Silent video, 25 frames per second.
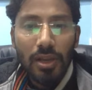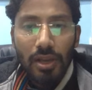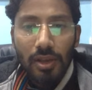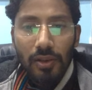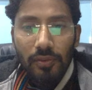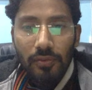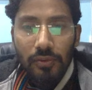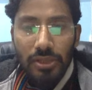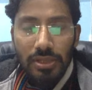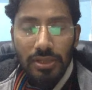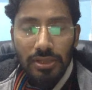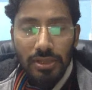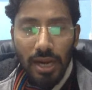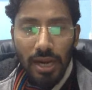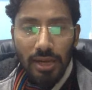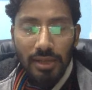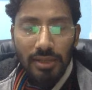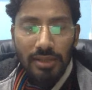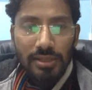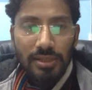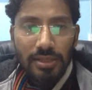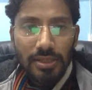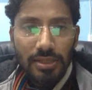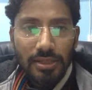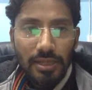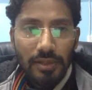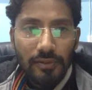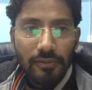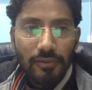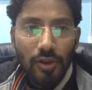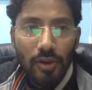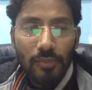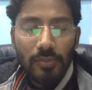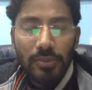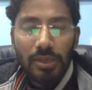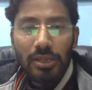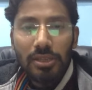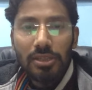We start discussing
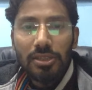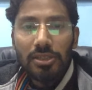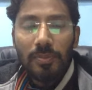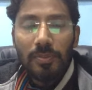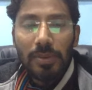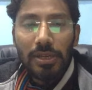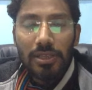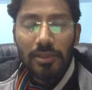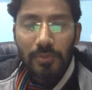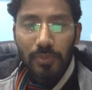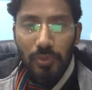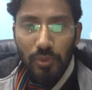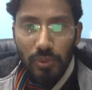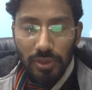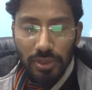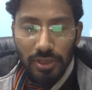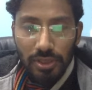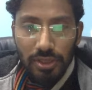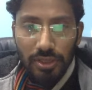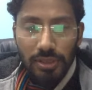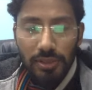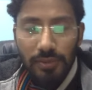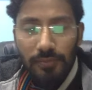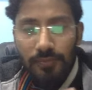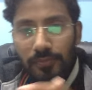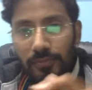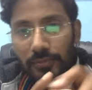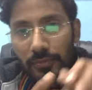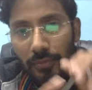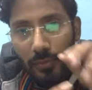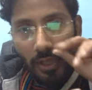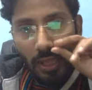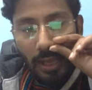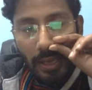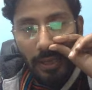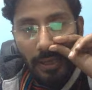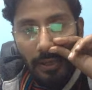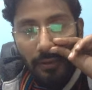from the arithmetic progression,
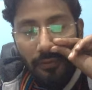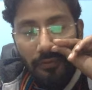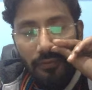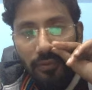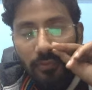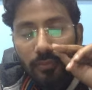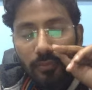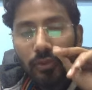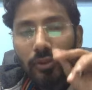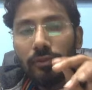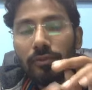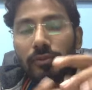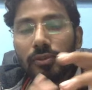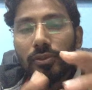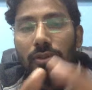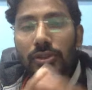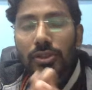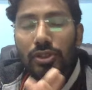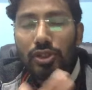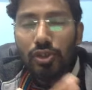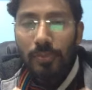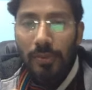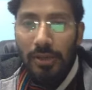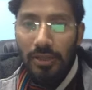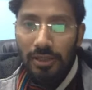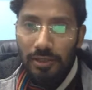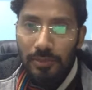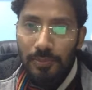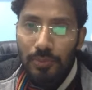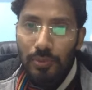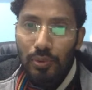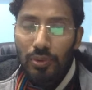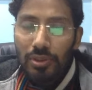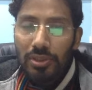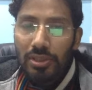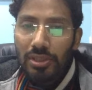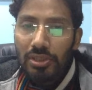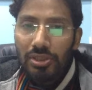then we move to the geometric
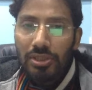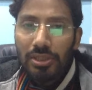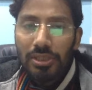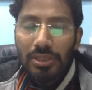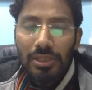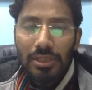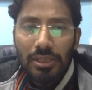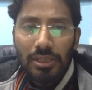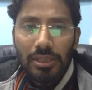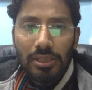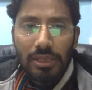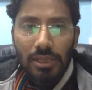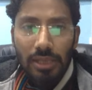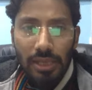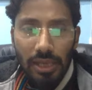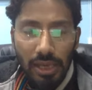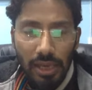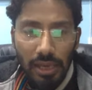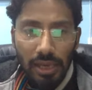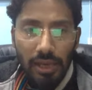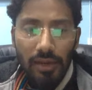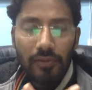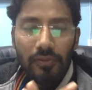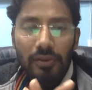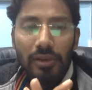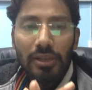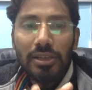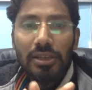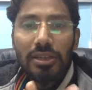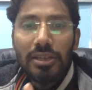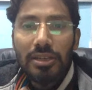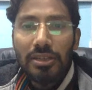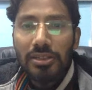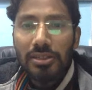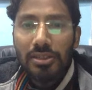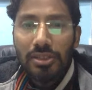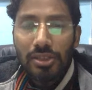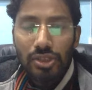progression, we have a little
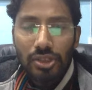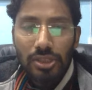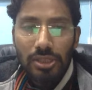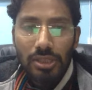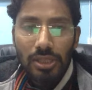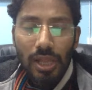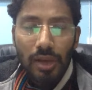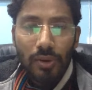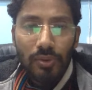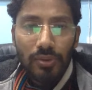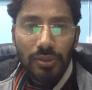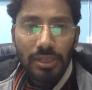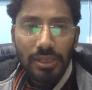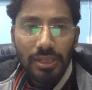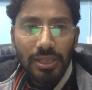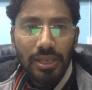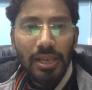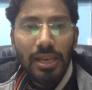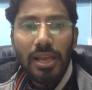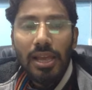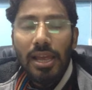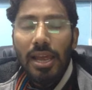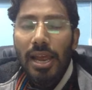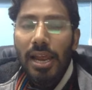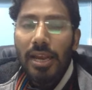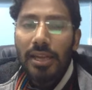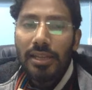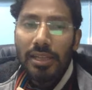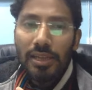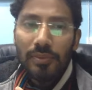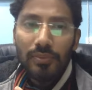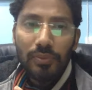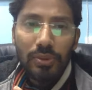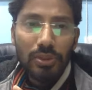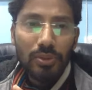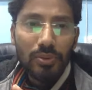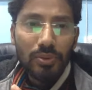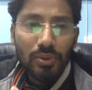discussion around it, and then
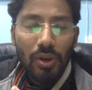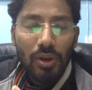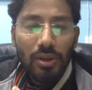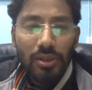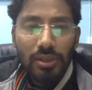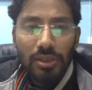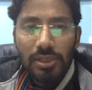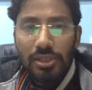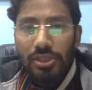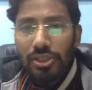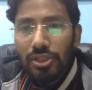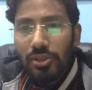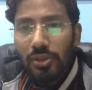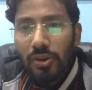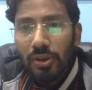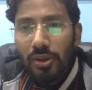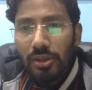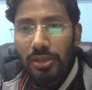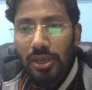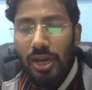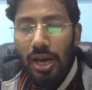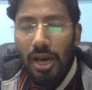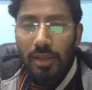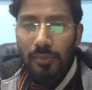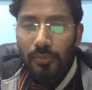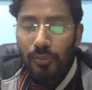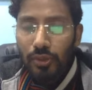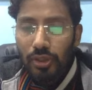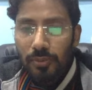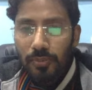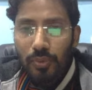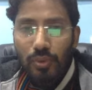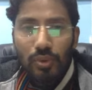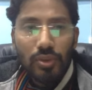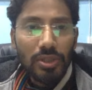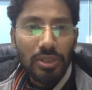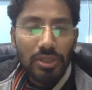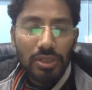we do not touch at all the harmonic
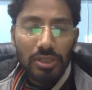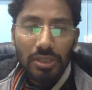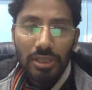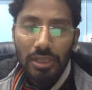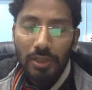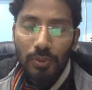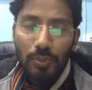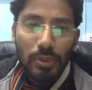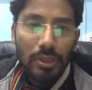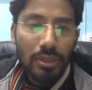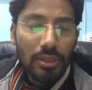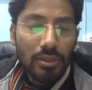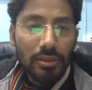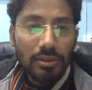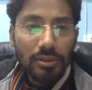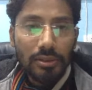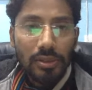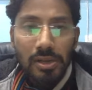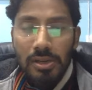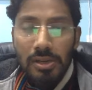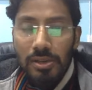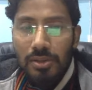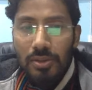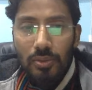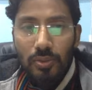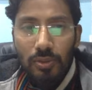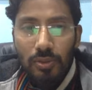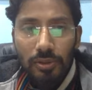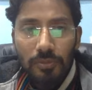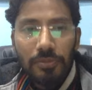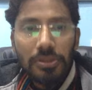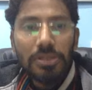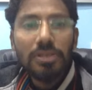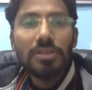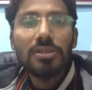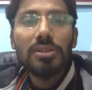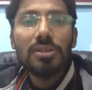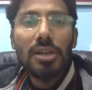progression that we learned in school
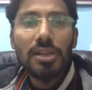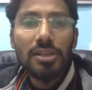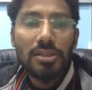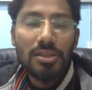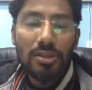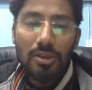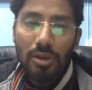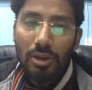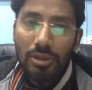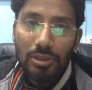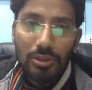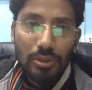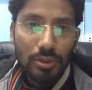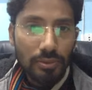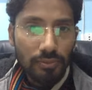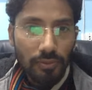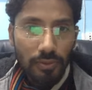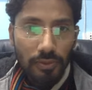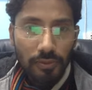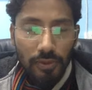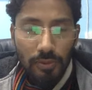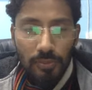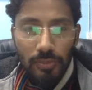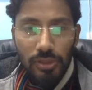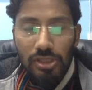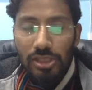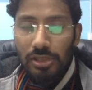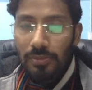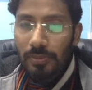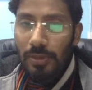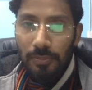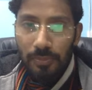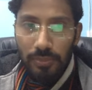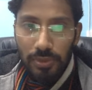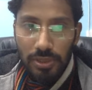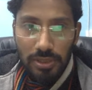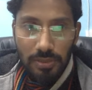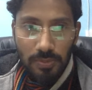because that's not useful from the
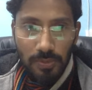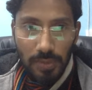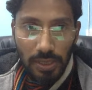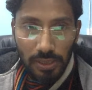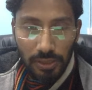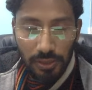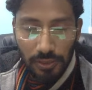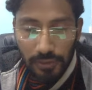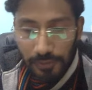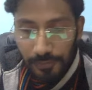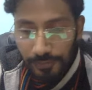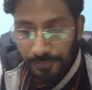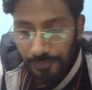GMAT perspective.